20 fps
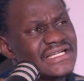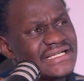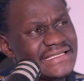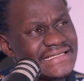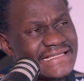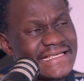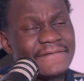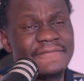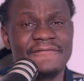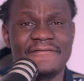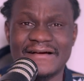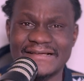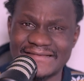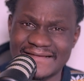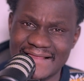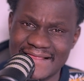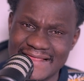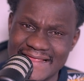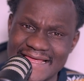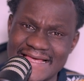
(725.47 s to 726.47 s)
The first
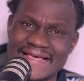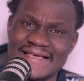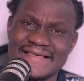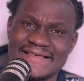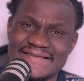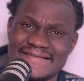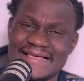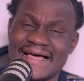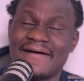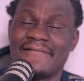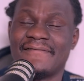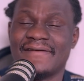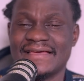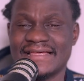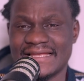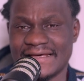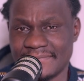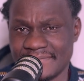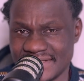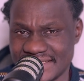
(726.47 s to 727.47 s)
thing is
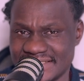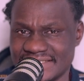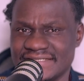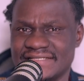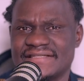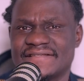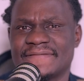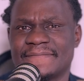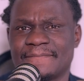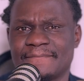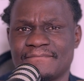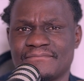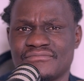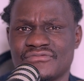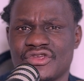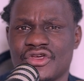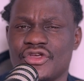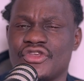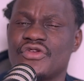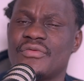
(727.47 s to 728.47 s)
availability.
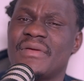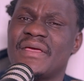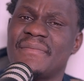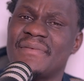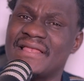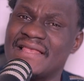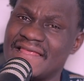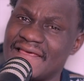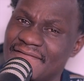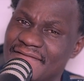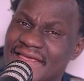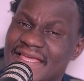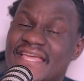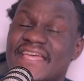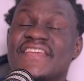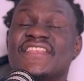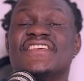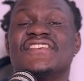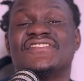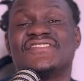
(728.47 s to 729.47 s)
You may be living
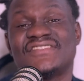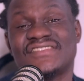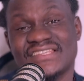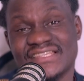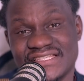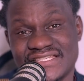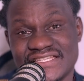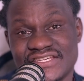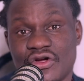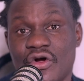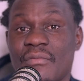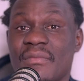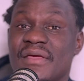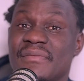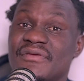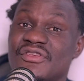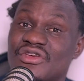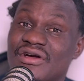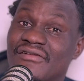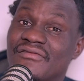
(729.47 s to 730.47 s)
in a city, or maybe
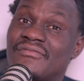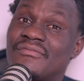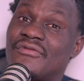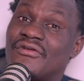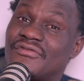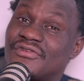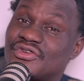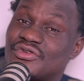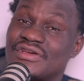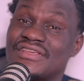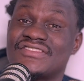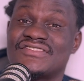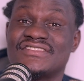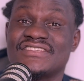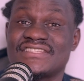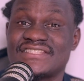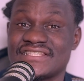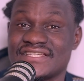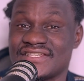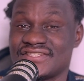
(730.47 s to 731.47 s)
you have moved to a
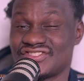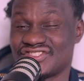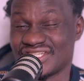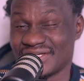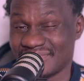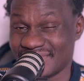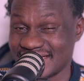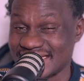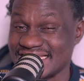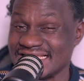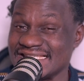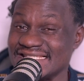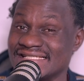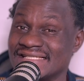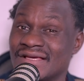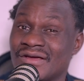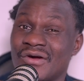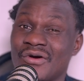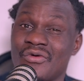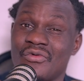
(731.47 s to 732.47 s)
city in Germany
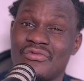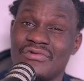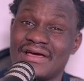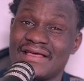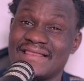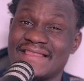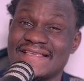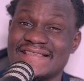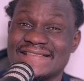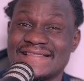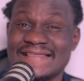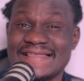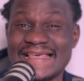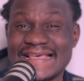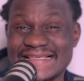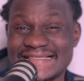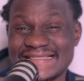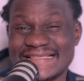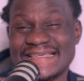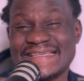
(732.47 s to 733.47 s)
where there is
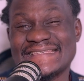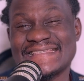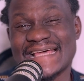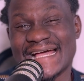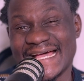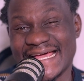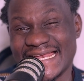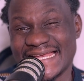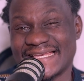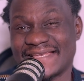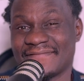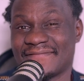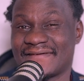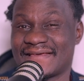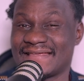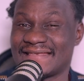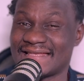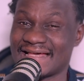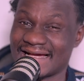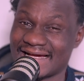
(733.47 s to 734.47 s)
less integrative
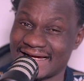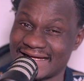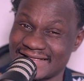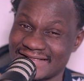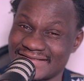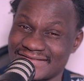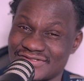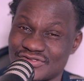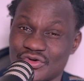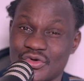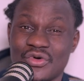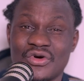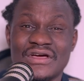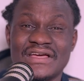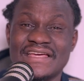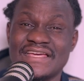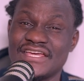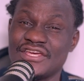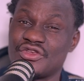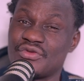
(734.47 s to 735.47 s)
kindergarten. So
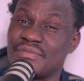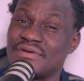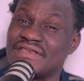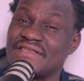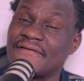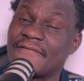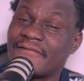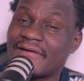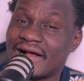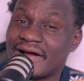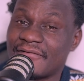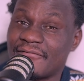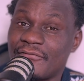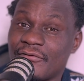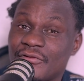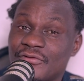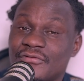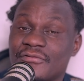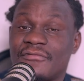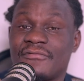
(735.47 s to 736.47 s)
it will be difficult for you
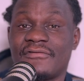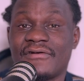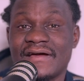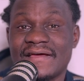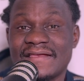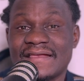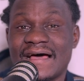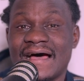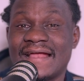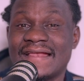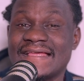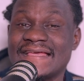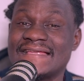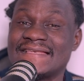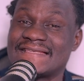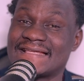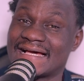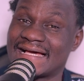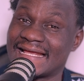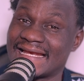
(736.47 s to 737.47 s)
to find an
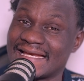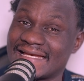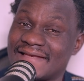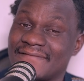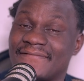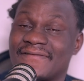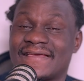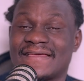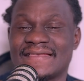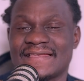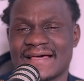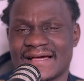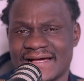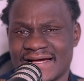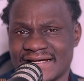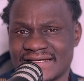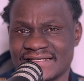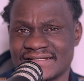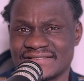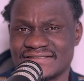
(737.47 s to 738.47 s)
integrative
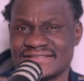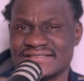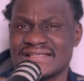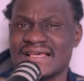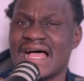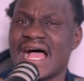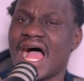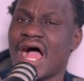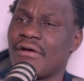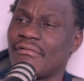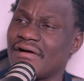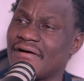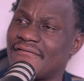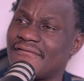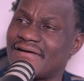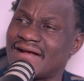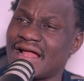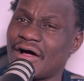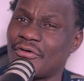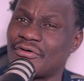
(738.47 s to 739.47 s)
kindergarten. However,
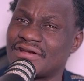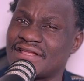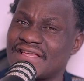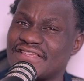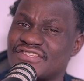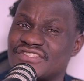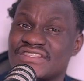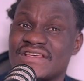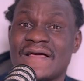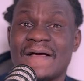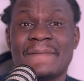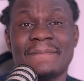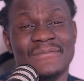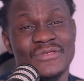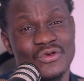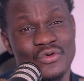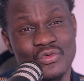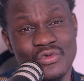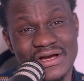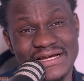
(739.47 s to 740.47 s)
nowadays,
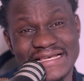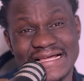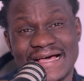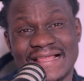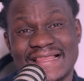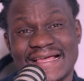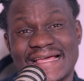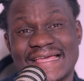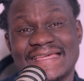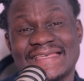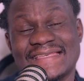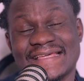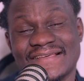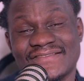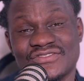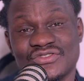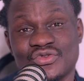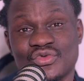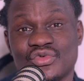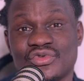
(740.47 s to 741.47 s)
what other kitas
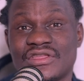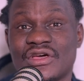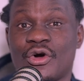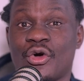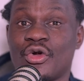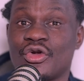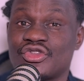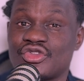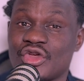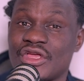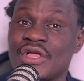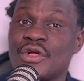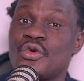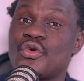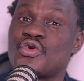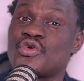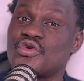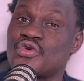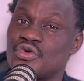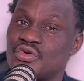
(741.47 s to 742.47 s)
do, they also
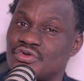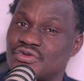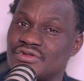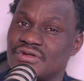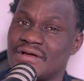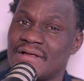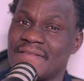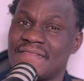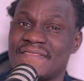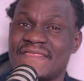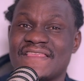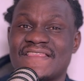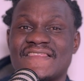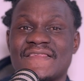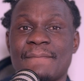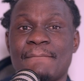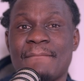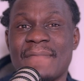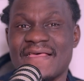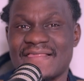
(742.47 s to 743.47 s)
include this
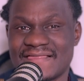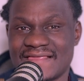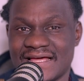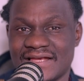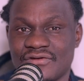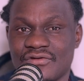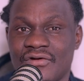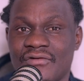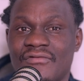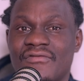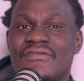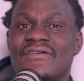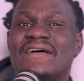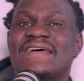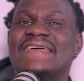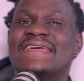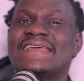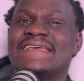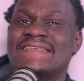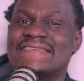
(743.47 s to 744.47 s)
method of
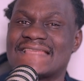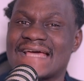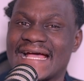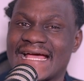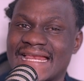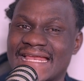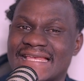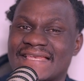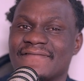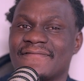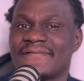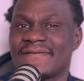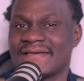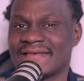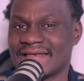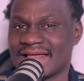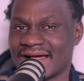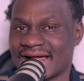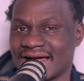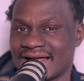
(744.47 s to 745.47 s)
integrative
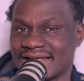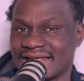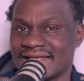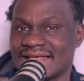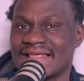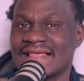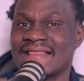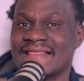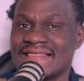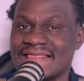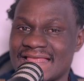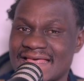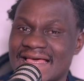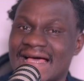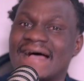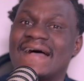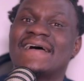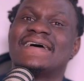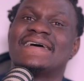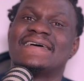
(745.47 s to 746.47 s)
kindergarten in their
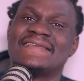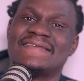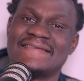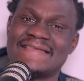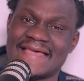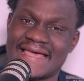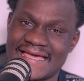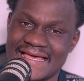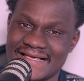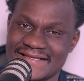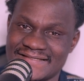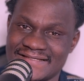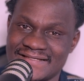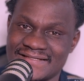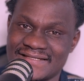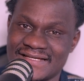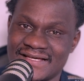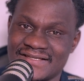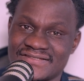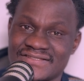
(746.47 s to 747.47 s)
daycare
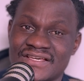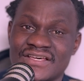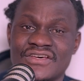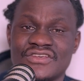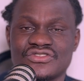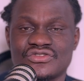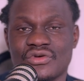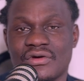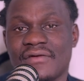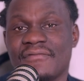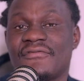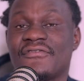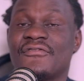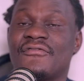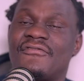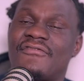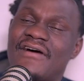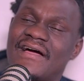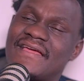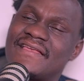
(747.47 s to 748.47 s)
centers. So if you
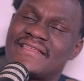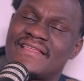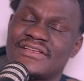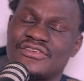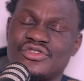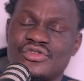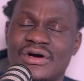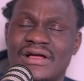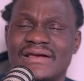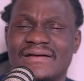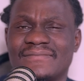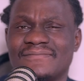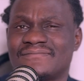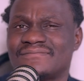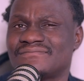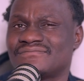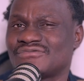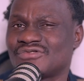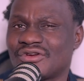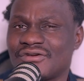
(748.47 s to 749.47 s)
find that you are
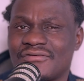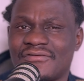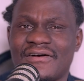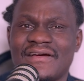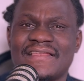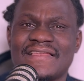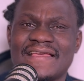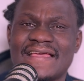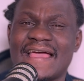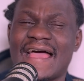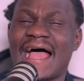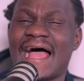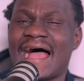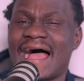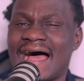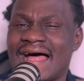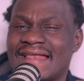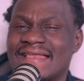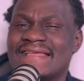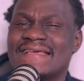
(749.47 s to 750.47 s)
not finding
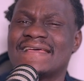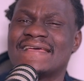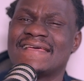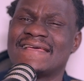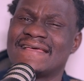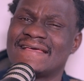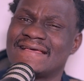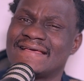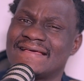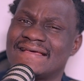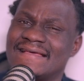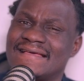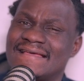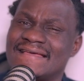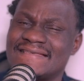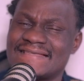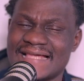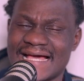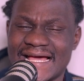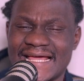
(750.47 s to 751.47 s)
an
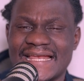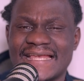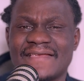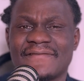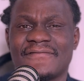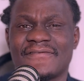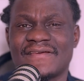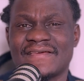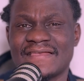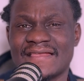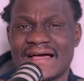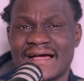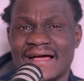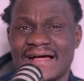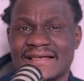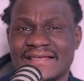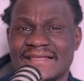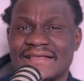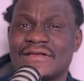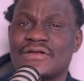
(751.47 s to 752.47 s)
integrative
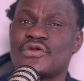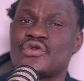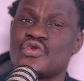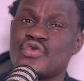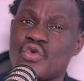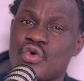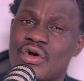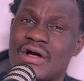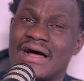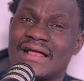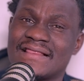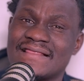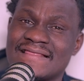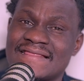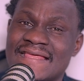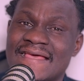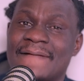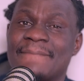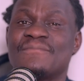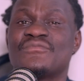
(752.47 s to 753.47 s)
kindergarten, look at
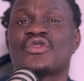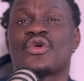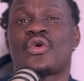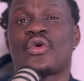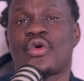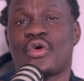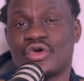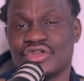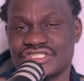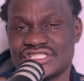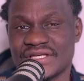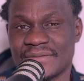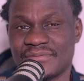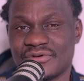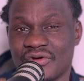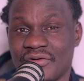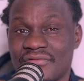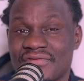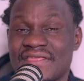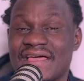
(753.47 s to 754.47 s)
the concept
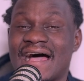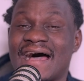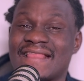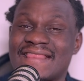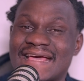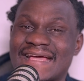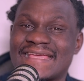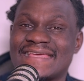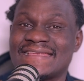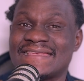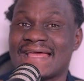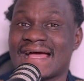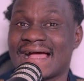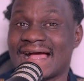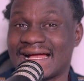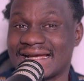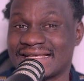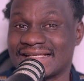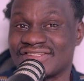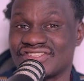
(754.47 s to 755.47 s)
of the other
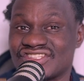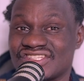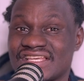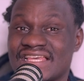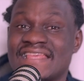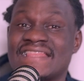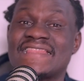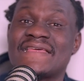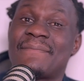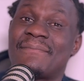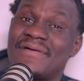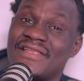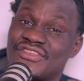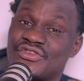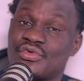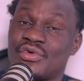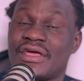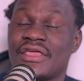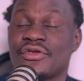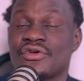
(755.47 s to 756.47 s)
kindergartens in the place
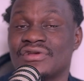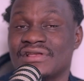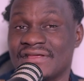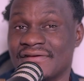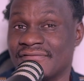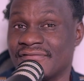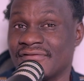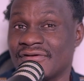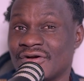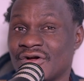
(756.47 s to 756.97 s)
where you live.